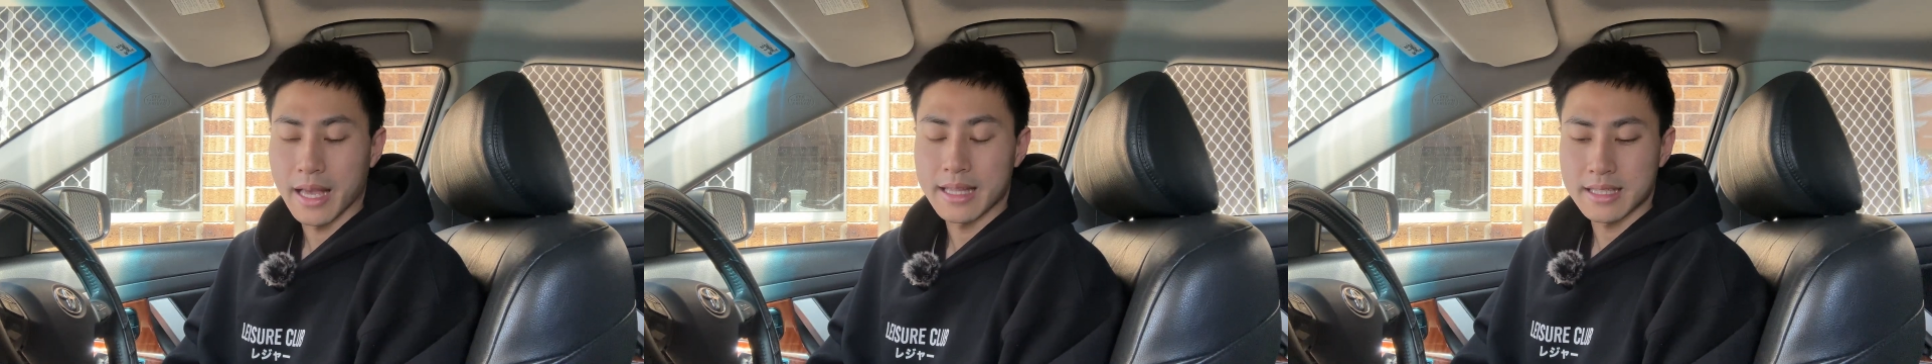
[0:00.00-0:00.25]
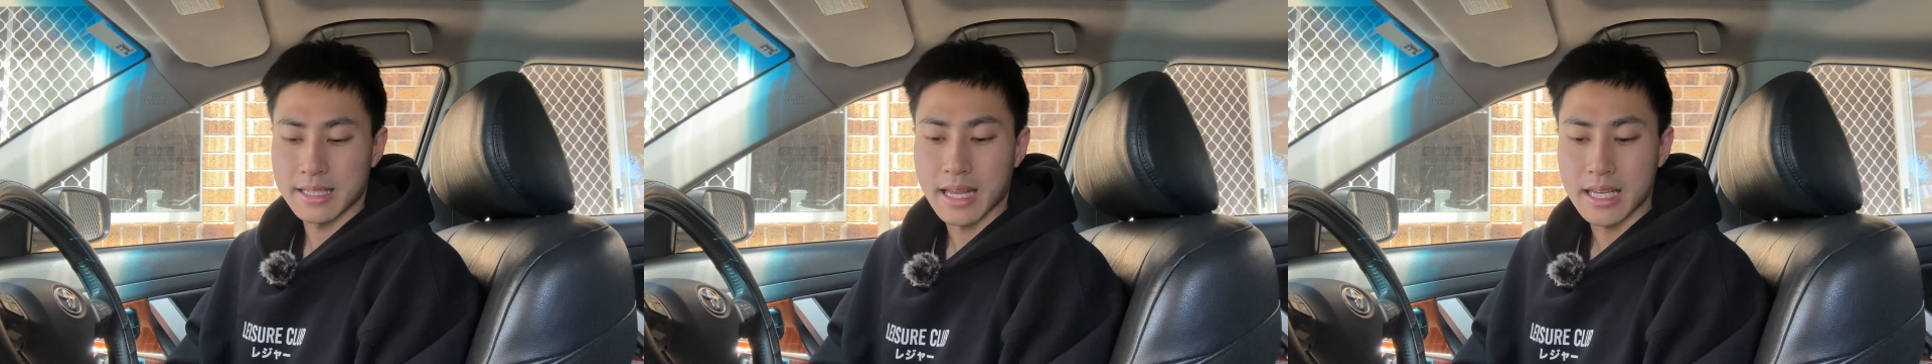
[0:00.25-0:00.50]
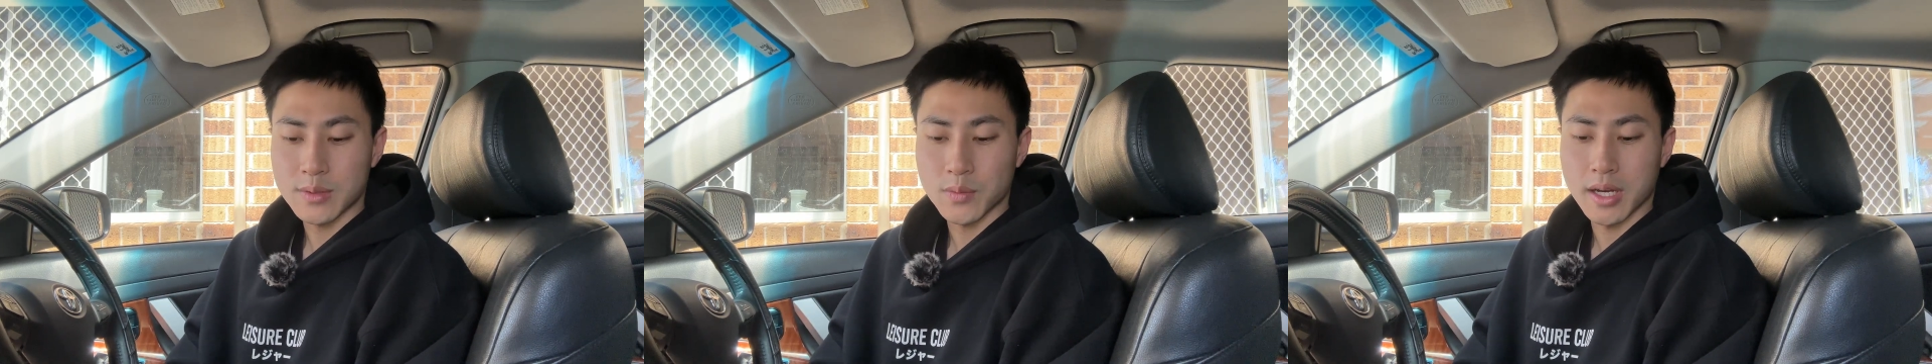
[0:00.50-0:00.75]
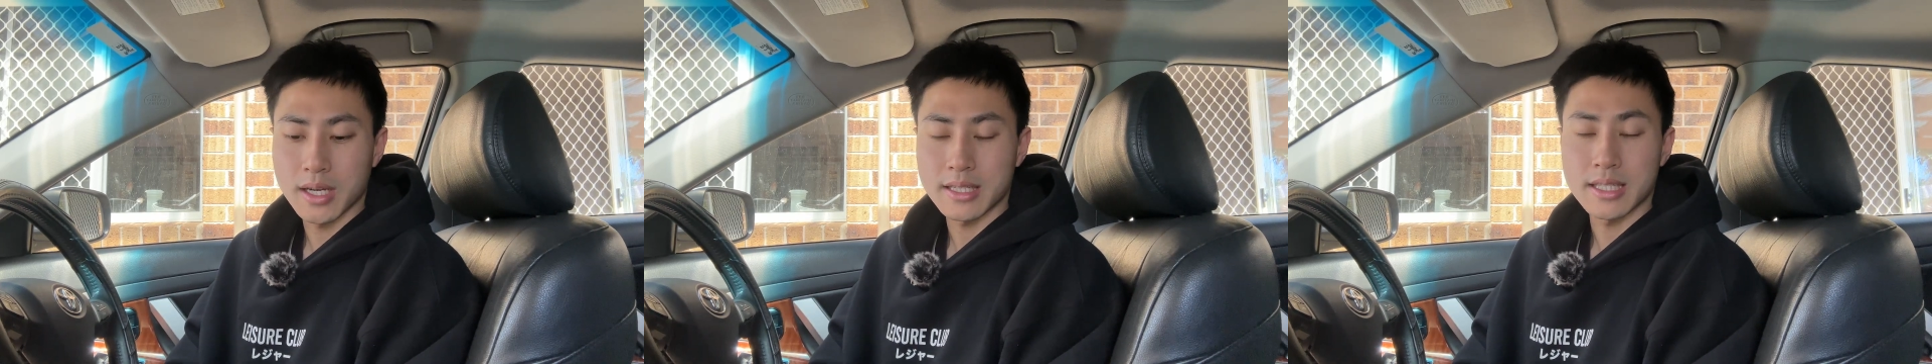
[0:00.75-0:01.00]
And today's
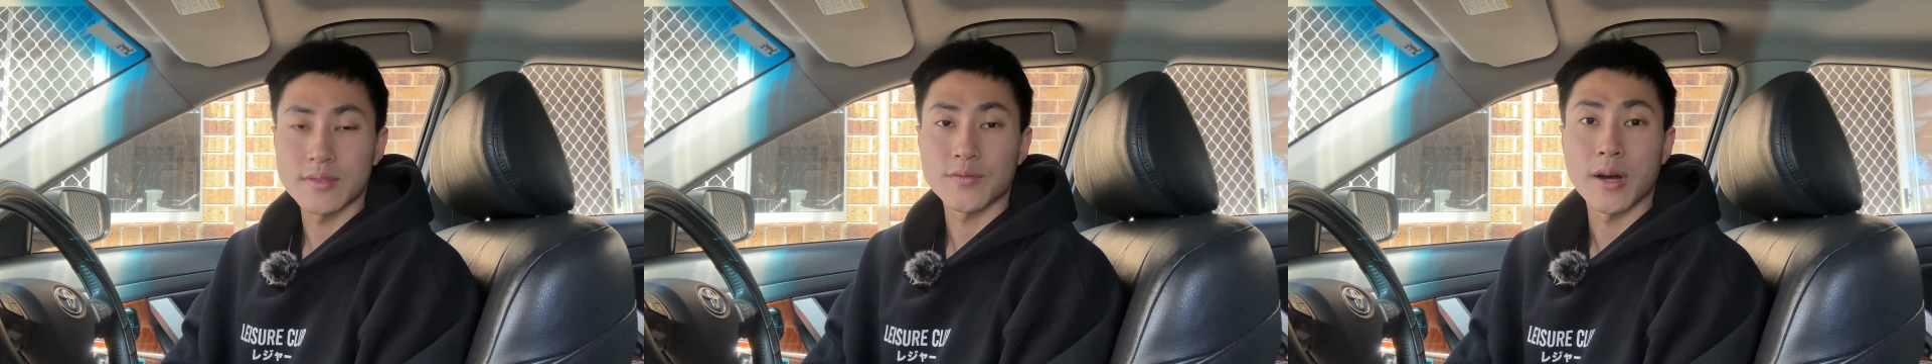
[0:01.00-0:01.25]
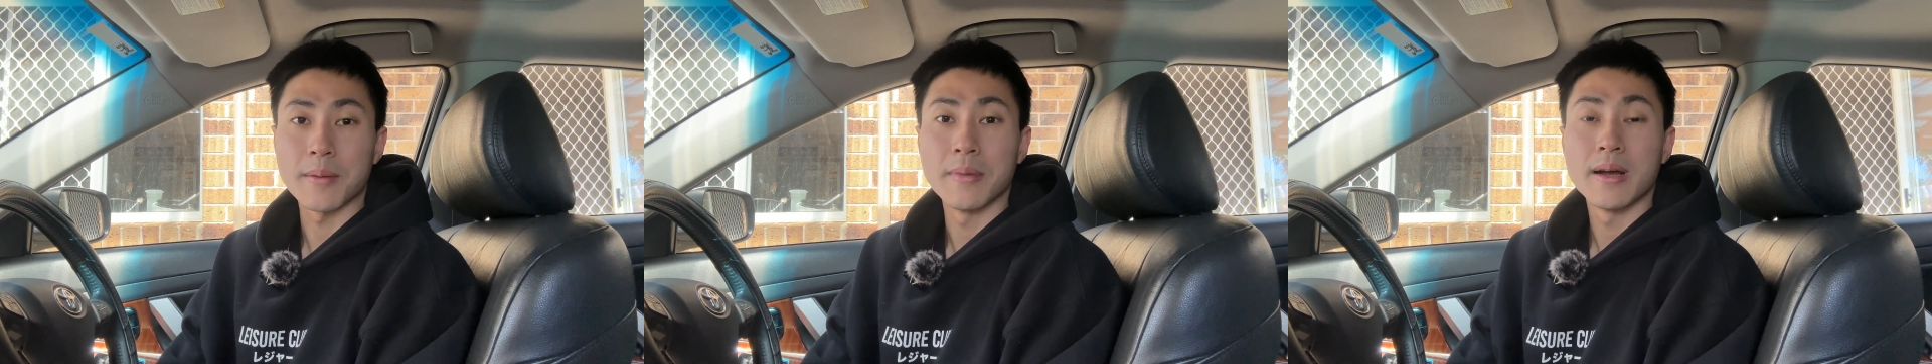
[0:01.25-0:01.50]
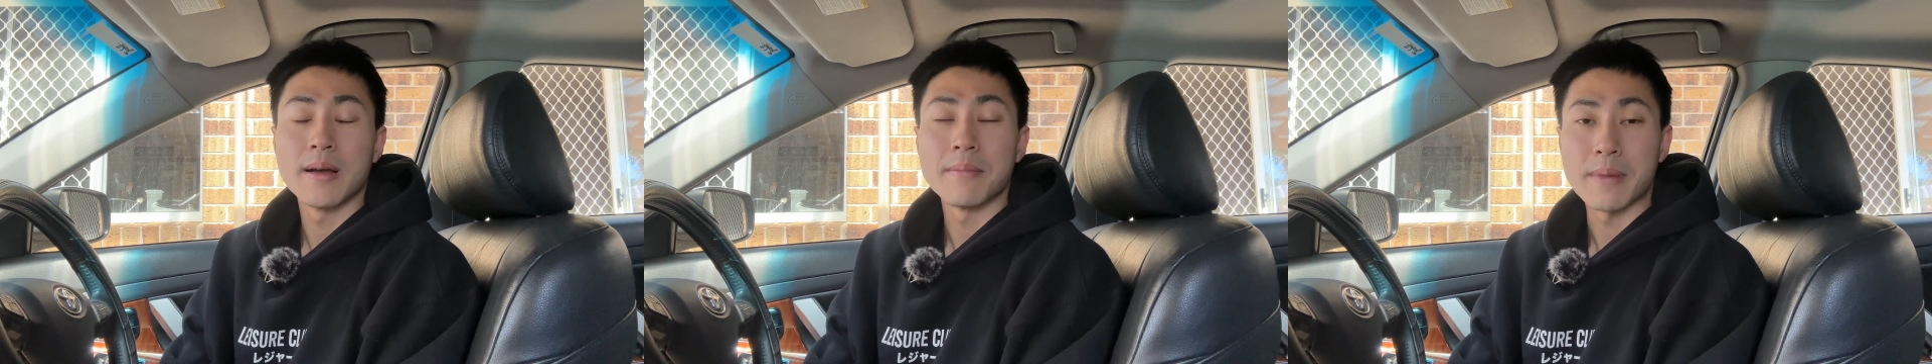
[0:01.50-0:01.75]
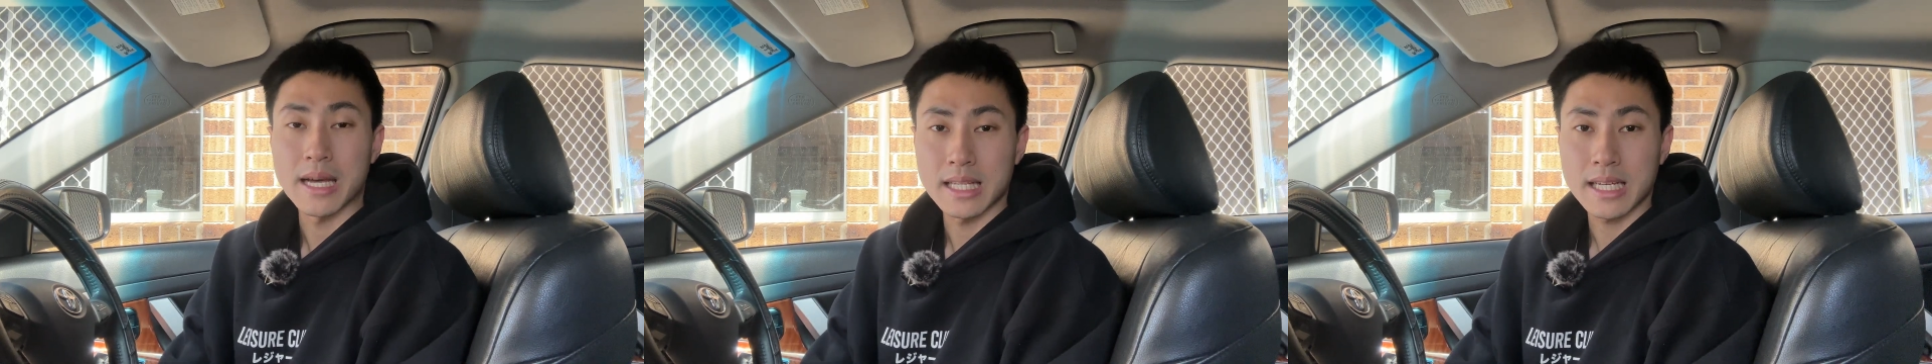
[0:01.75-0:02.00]
word is from
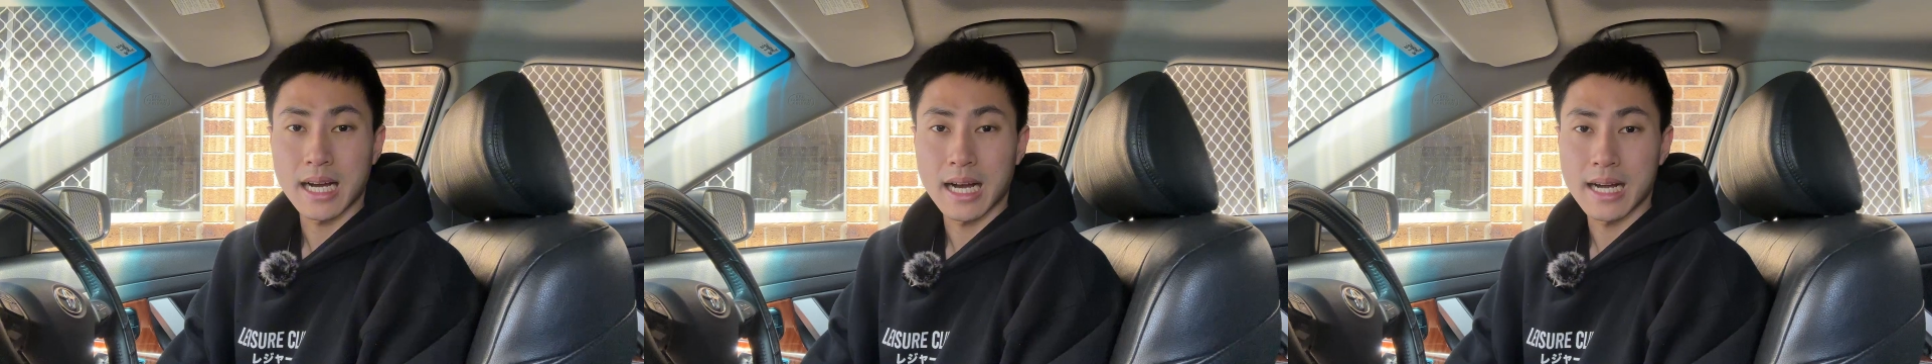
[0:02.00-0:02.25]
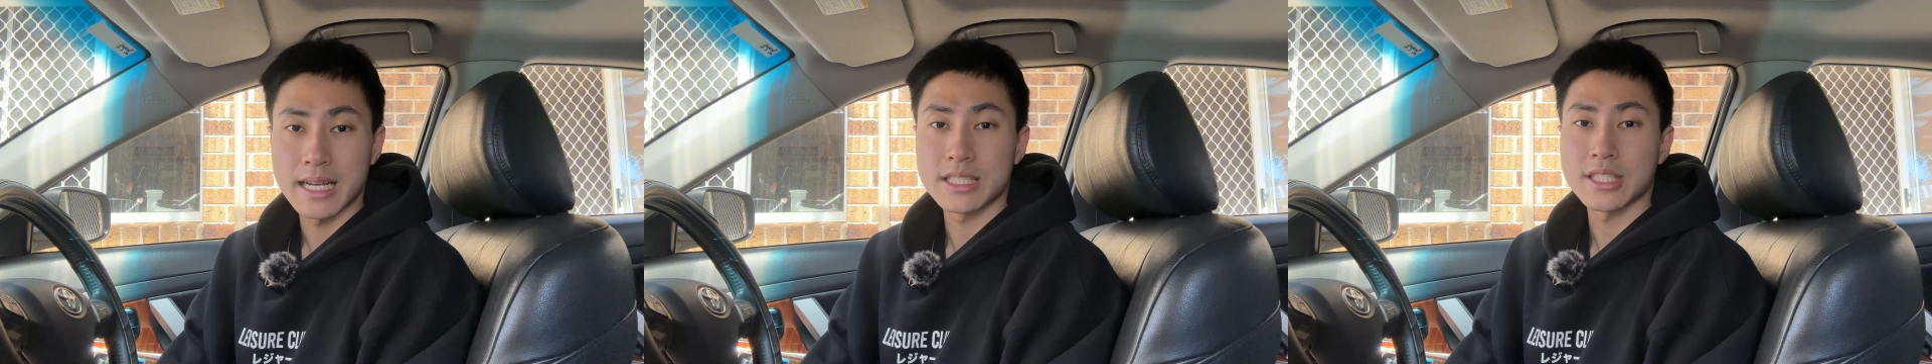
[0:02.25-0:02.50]
Malachi